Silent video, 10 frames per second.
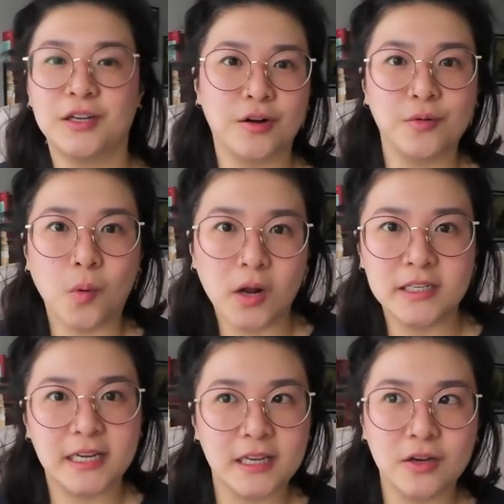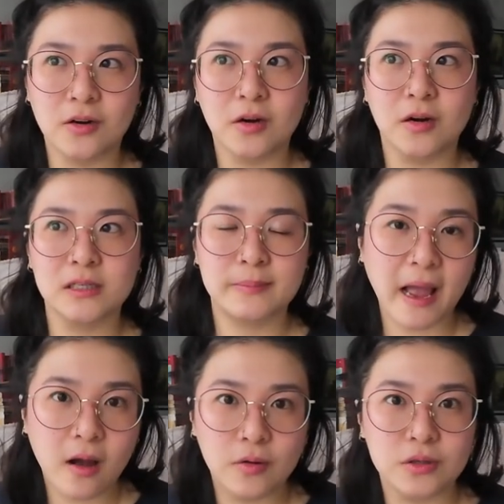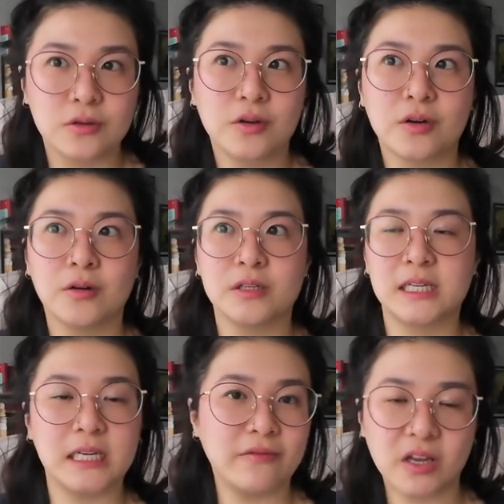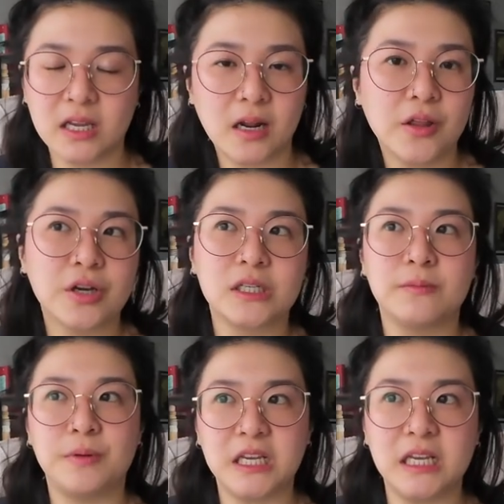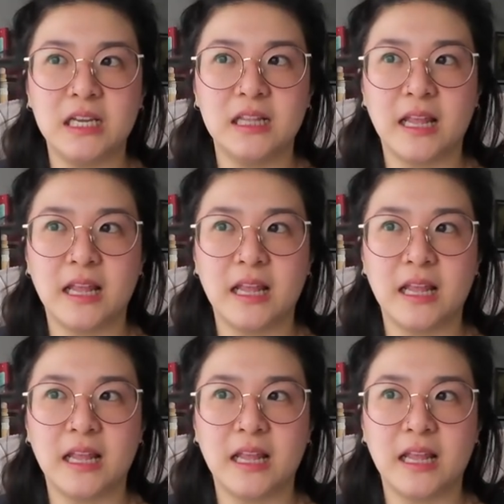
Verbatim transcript: you know, wanting your spouse or your significant other to be